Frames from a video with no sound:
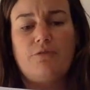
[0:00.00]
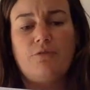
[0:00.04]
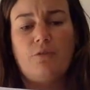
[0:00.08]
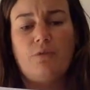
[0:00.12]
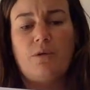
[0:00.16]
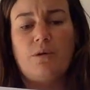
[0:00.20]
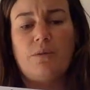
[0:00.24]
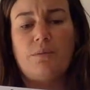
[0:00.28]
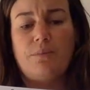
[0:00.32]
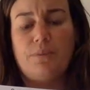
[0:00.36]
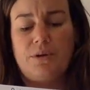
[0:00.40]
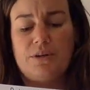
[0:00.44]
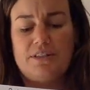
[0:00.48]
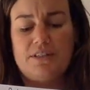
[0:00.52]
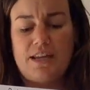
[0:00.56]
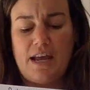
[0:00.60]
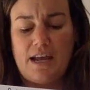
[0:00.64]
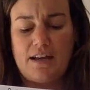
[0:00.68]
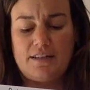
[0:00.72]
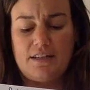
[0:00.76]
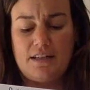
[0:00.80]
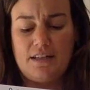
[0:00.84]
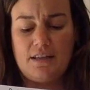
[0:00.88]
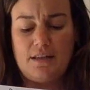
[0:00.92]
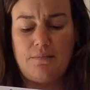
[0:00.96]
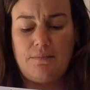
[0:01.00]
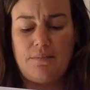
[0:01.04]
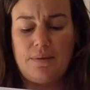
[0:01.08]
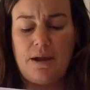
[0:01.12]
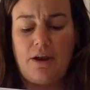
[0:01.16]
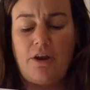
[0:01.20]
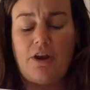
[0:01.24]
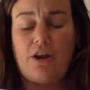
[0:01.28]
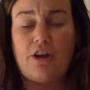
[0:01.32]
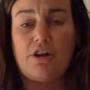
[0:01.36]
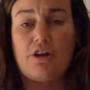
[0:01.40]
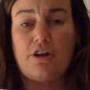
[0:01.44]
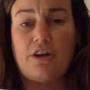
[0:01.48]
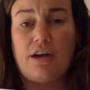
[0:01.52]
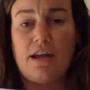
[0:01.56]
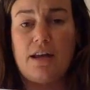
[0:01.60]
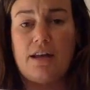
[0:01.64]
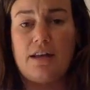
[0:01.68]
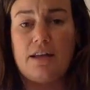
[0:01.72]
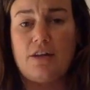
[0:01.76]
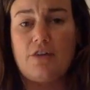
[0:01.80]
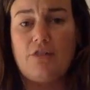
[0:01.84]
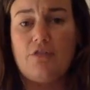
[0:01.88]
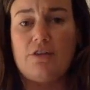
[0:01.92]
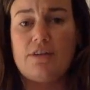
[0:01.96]
for protecting the barrier and
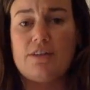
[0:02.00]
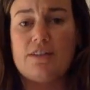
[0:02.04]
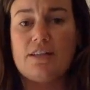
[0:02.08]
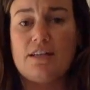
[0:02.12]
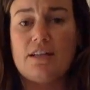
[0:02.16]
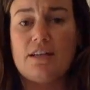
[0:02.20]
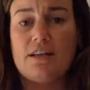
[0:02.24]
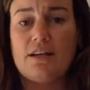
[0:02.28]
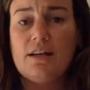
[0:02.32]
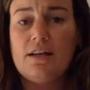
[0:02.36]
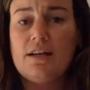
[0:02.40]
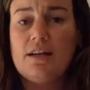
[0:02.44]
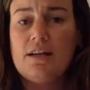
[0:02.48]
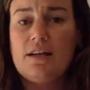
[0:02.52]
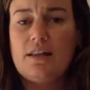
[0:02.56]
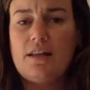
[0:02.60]
increasing